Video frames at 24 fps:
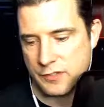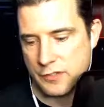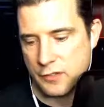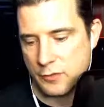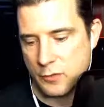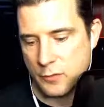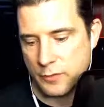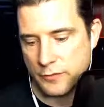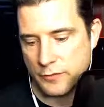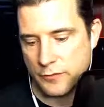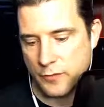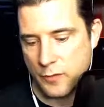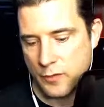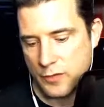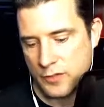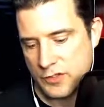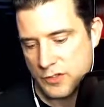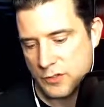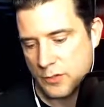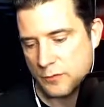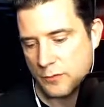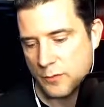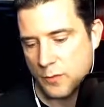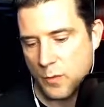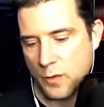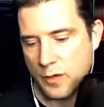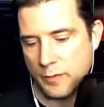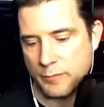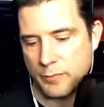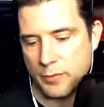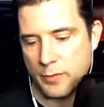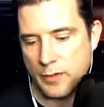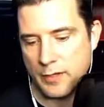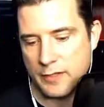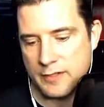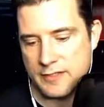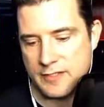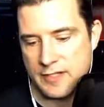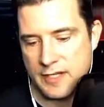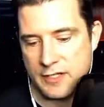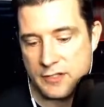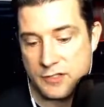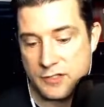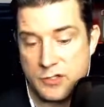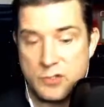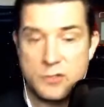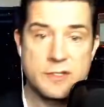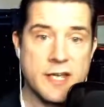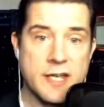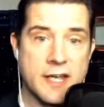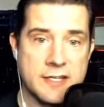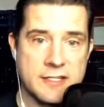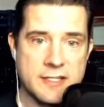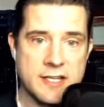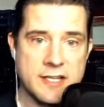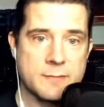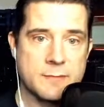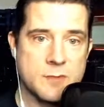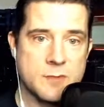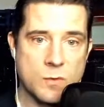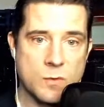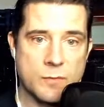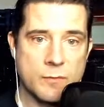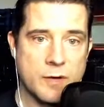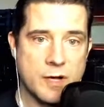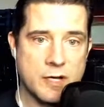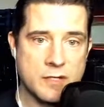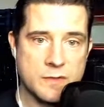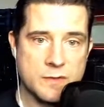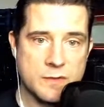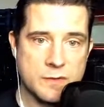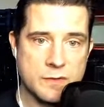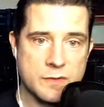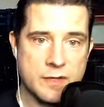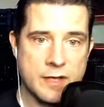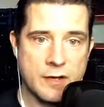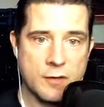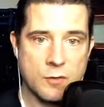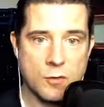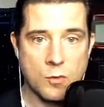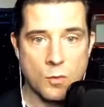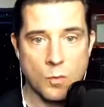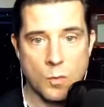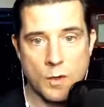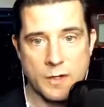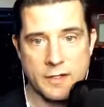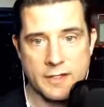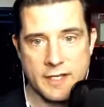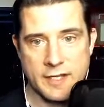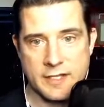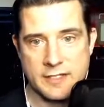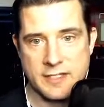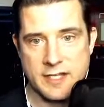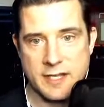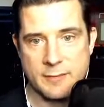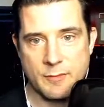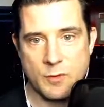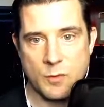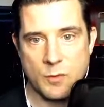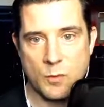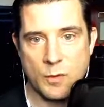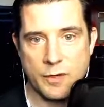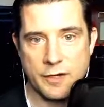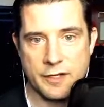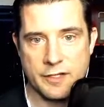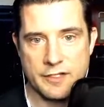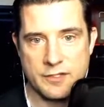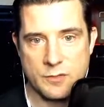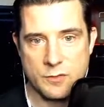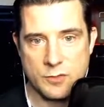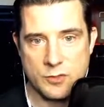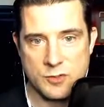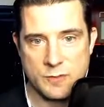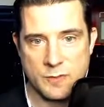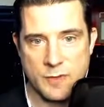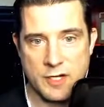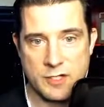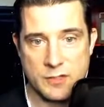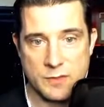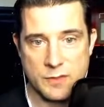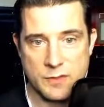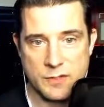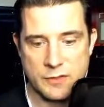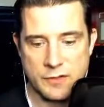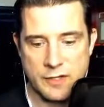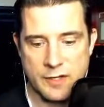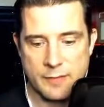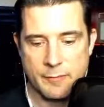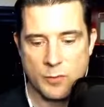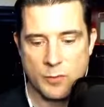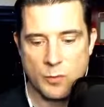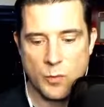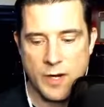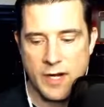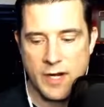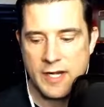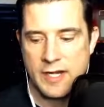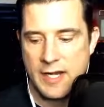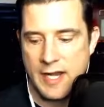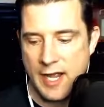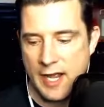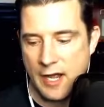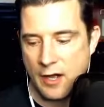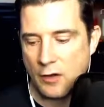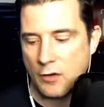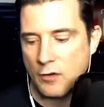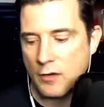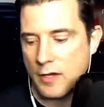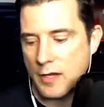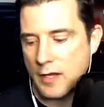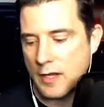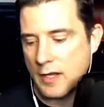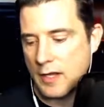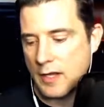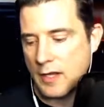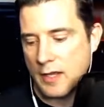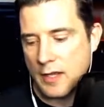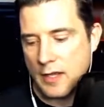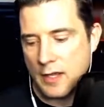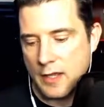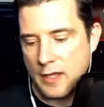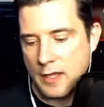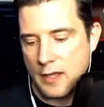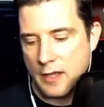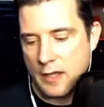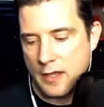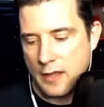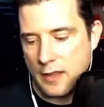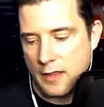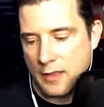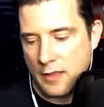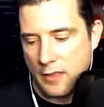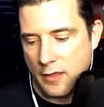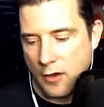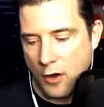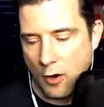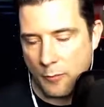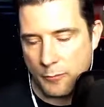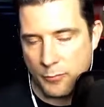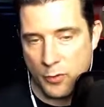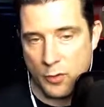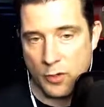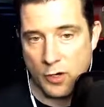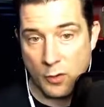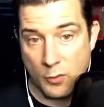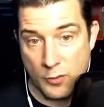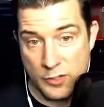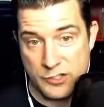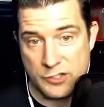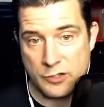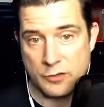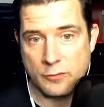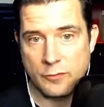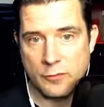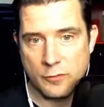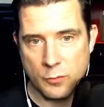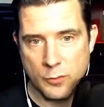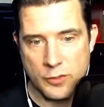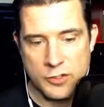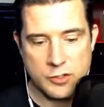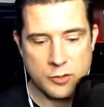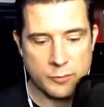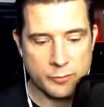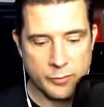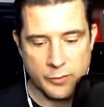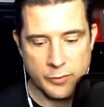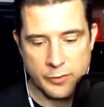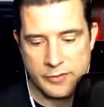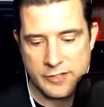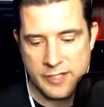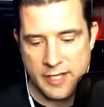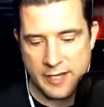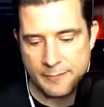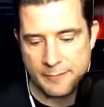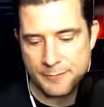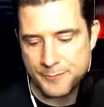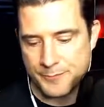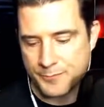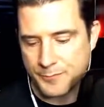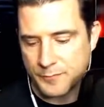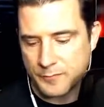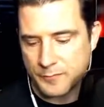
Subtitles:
the Oakwood Forest. So if we want to put, say, 2 Tanks games in one box, we can do that, or 1 Tanks game in one Nutty Squirrels box, we can do that. But right now, our original prototype,